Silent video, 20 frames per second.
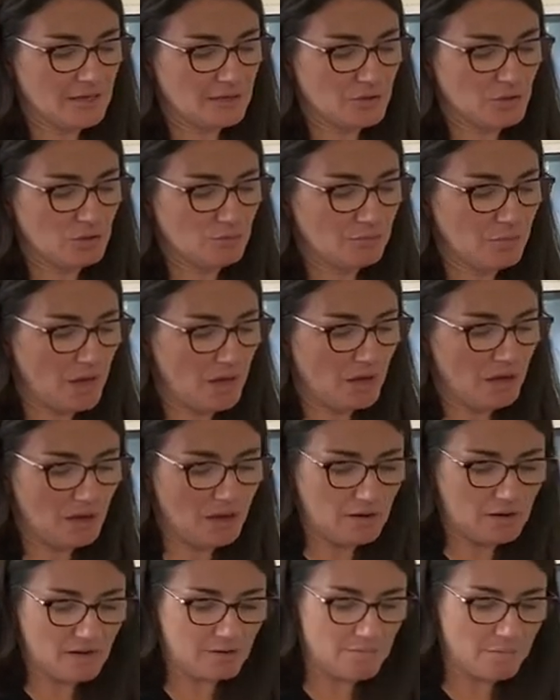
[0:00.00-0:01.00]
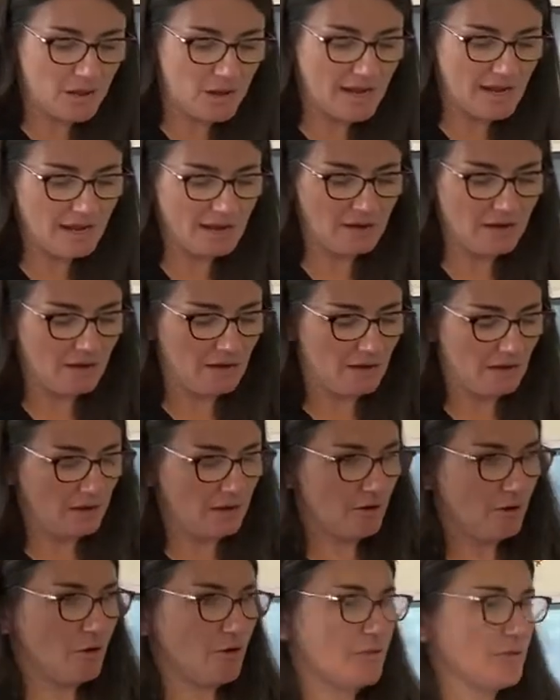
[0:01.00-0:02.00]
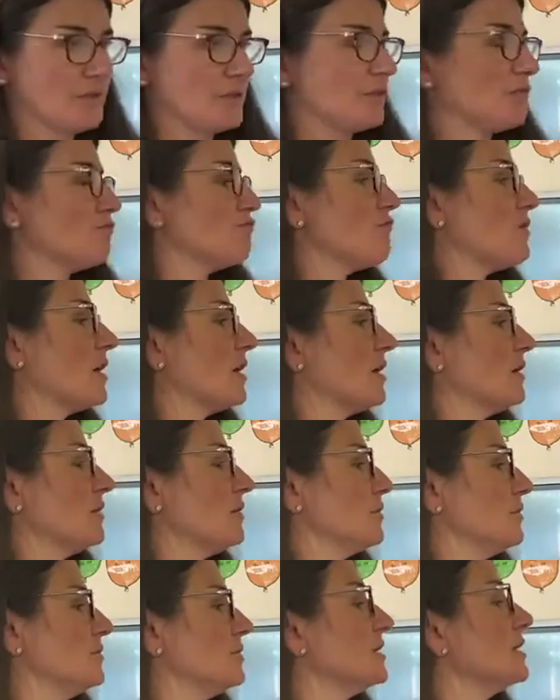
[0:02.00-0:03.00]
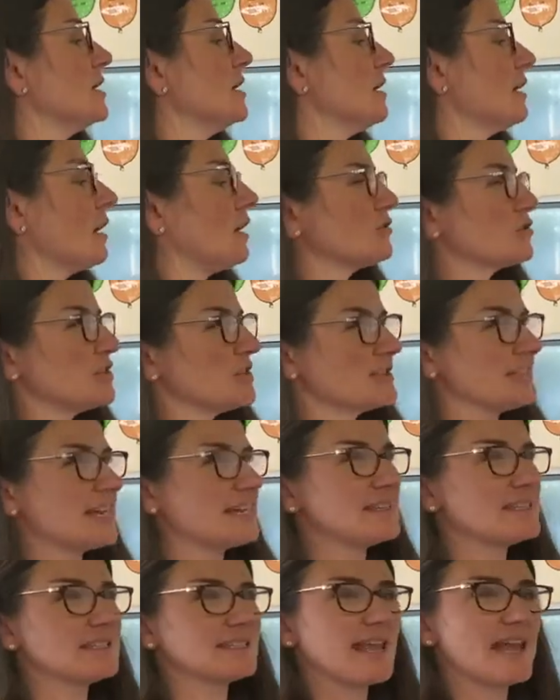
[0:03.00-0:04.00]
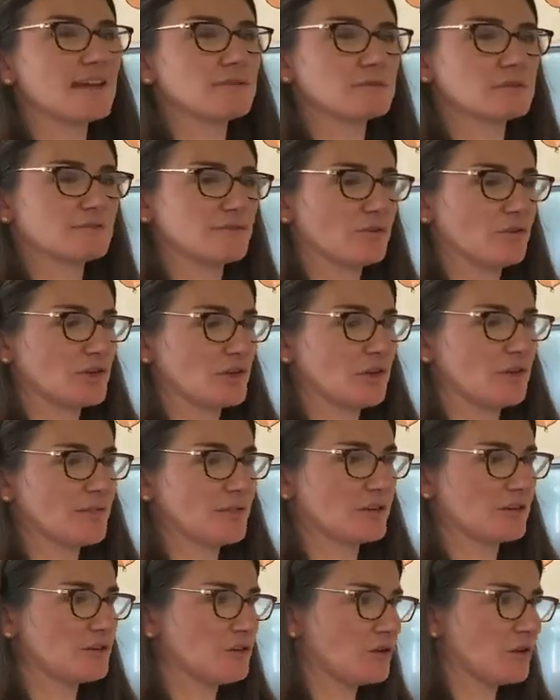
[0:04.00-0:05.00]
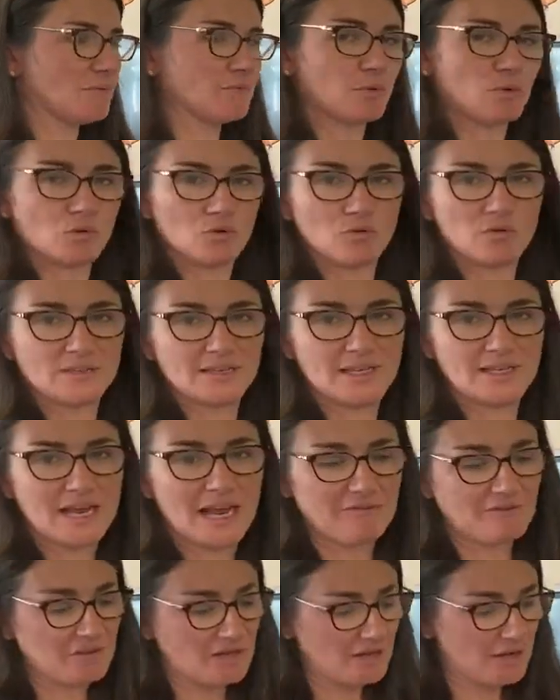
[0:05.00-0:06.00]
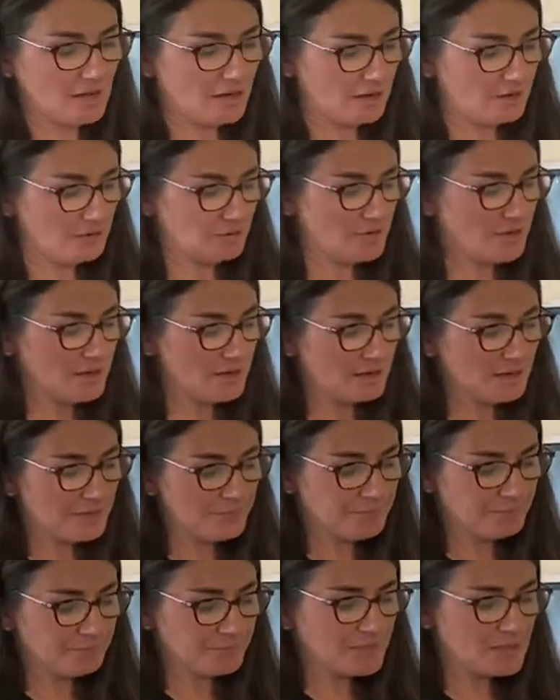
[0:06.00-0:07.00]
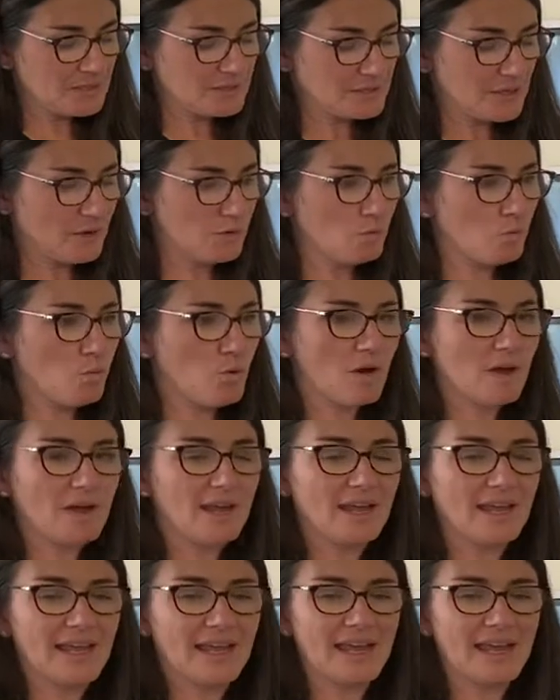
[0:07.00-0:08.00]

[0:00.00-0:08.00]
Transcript: to park my car on the road? I'll just say the sounds for you and then you can pause it and have a go. So, will